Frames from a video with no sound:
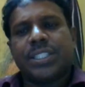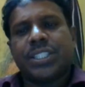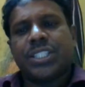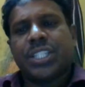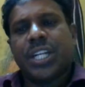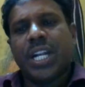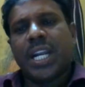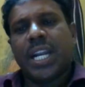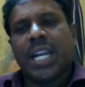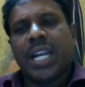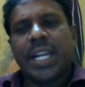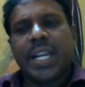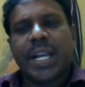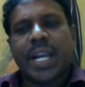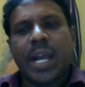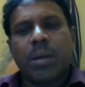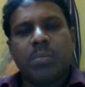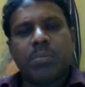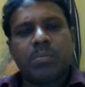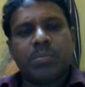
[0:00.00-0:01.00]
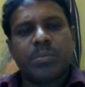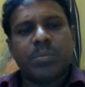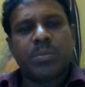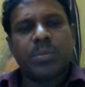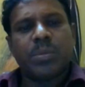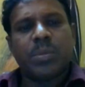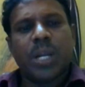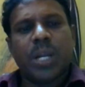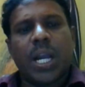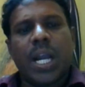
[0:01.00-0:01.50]
general income
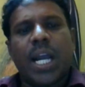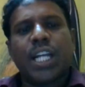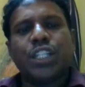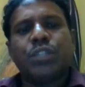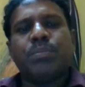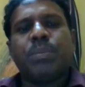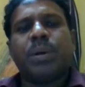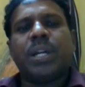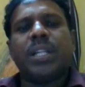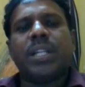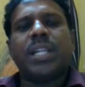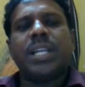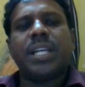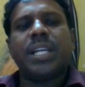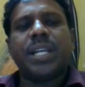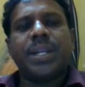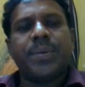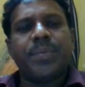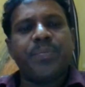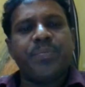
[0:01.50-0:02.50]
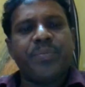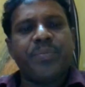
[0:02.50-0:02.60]
as per the